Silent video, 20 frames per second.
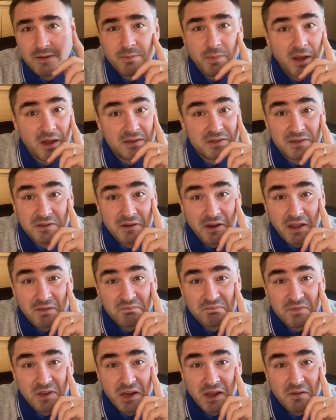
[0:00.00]
pass you
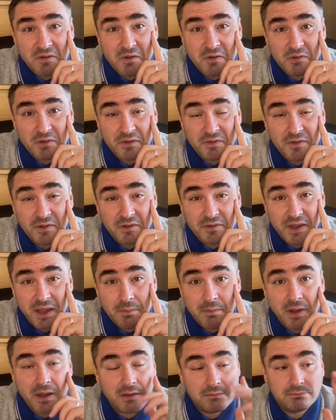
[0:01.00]
can you can call the phone number